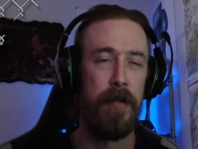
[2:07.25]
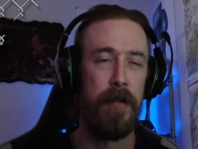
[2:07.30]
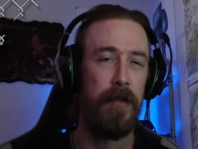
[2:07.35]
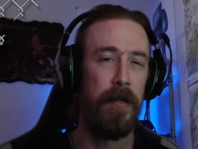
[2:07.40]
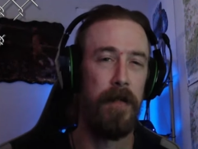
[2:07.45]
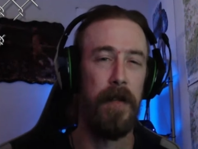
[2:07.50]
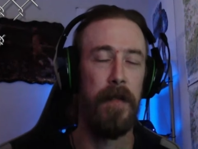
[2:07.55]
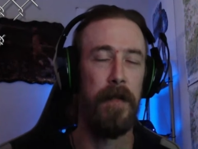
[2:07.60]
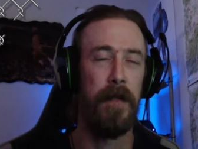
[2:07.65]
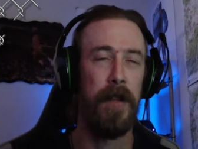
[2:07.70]
We
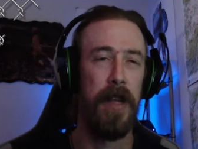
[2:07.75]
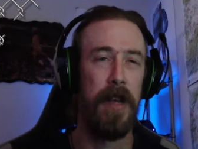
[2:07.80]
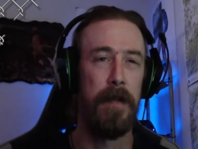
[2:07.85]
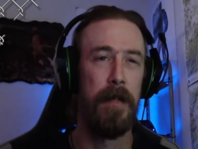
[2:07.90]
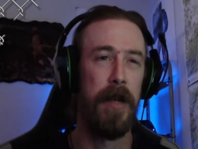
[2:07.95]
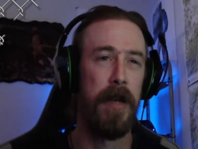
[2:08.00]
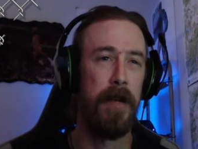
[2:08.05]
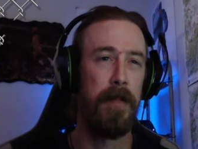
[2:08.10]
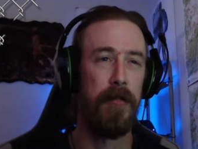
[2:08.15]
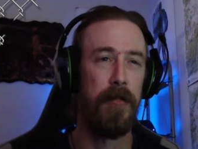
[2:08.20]
were 15
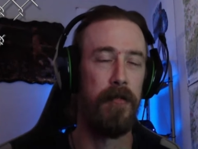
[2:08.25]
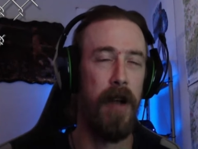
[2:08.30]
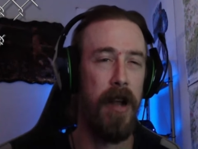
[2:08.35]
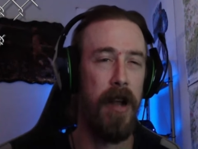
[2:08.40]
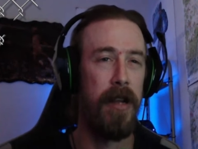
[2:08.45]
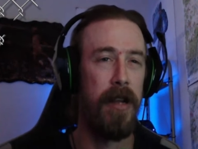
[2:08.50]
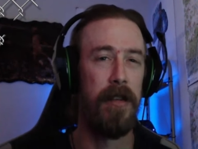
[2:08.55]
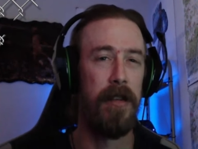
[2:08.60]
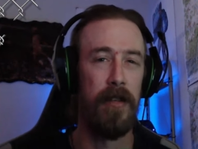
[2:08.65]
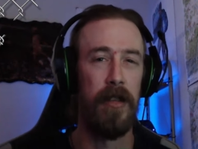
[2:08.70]
people
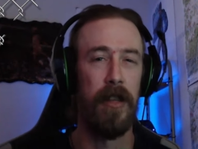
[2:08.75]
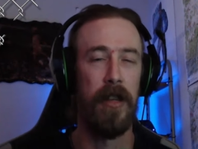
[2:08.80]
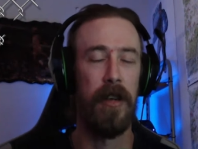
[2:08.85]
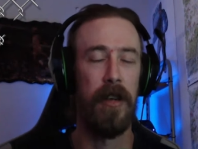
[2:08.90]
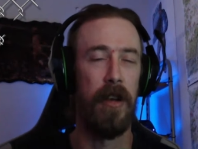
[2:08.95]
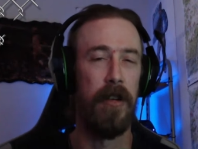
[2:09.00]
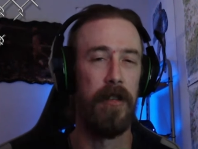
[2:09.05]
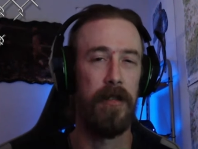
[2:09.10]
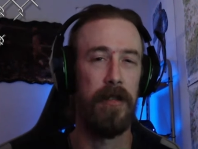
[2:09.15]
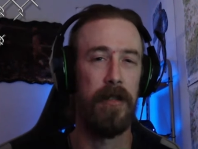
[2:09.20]
running on the
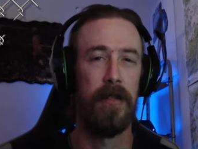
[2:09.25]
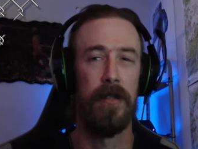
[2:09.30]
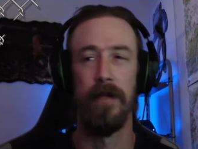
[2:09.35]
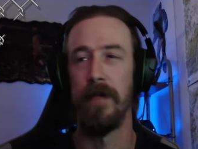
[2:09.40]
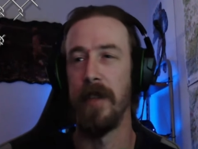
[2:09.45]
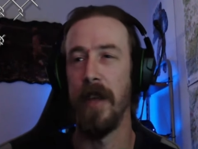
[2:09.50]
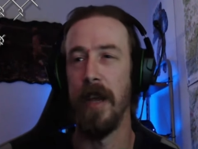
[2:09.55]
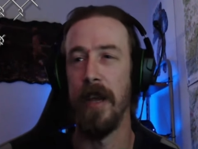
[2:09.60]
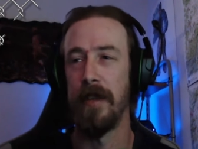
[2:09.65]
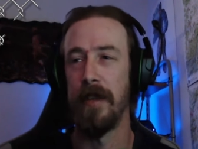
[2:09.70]
coast
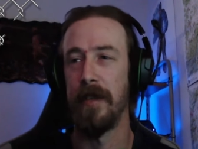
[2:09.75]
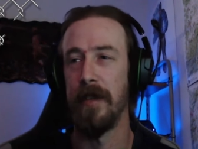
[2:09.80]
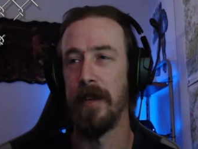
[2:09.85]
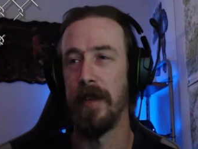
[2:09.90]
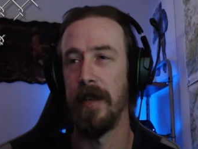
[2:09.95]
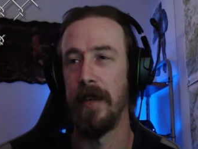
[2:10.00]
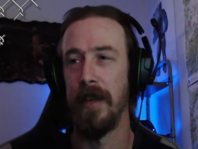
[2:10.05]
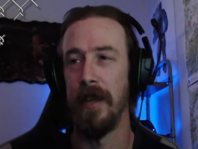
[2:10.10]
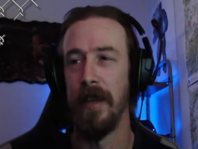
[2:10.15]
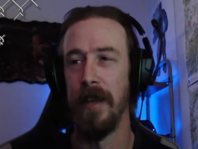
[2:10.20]
of
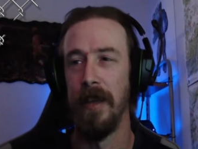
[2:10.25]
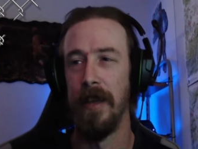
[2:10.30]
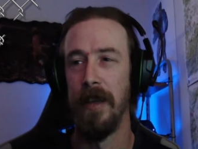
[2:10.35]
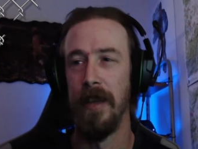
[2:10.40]
DayZ.